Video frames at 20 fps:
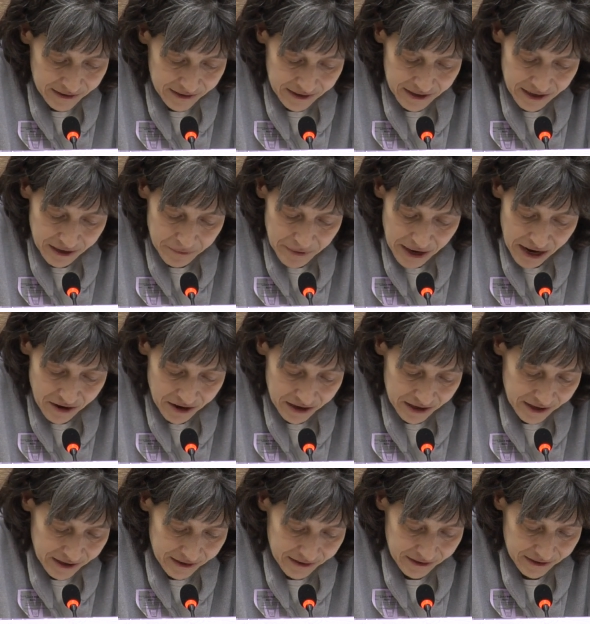that the
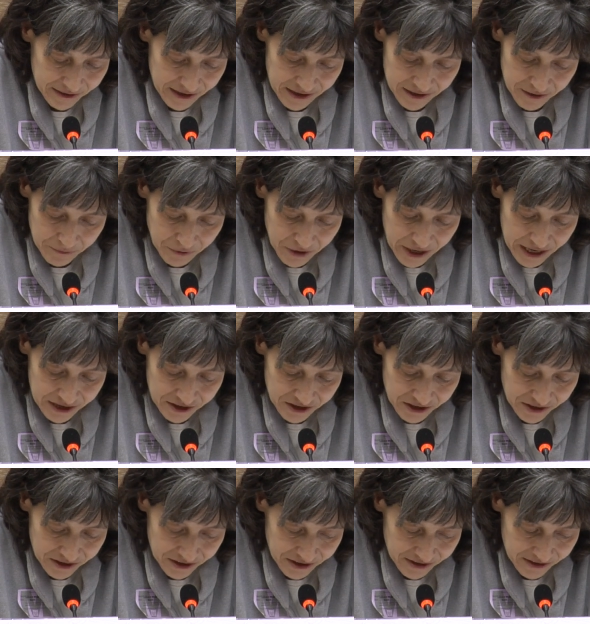Americans and the
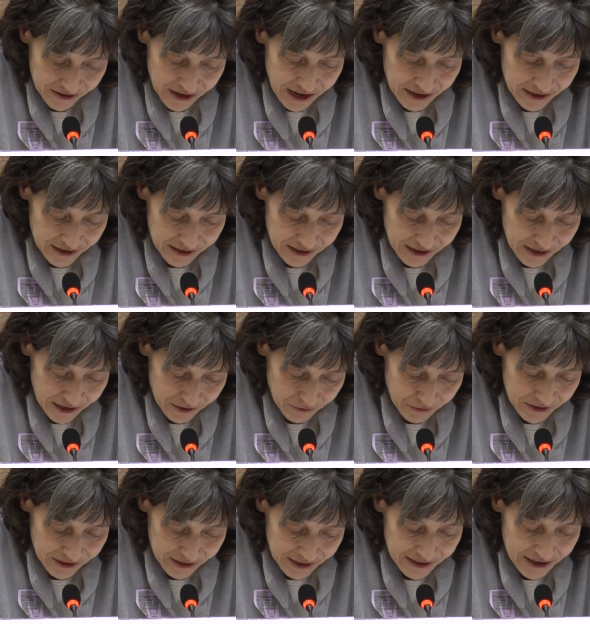British decided it
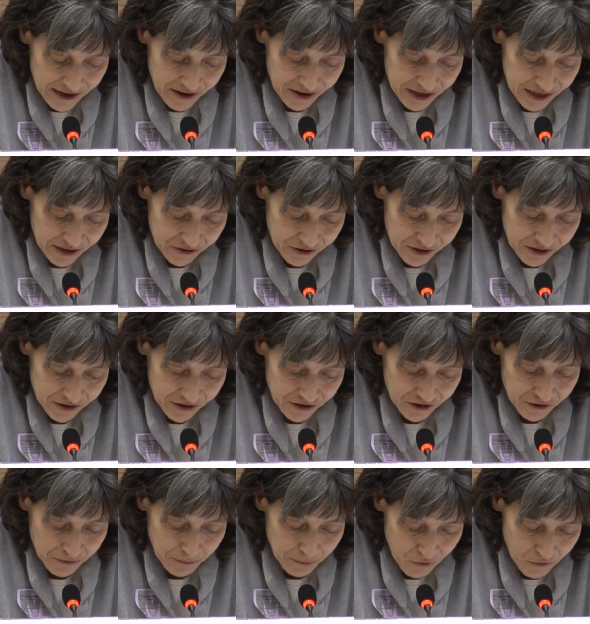was in their interest to
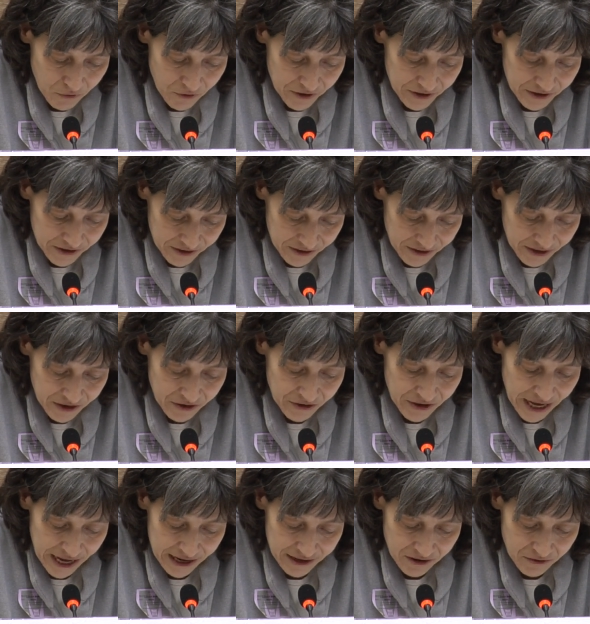support the
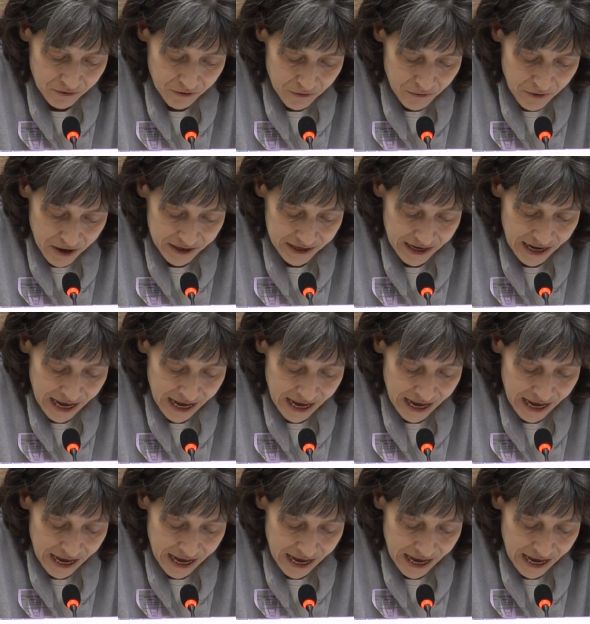Uganda-Rwanda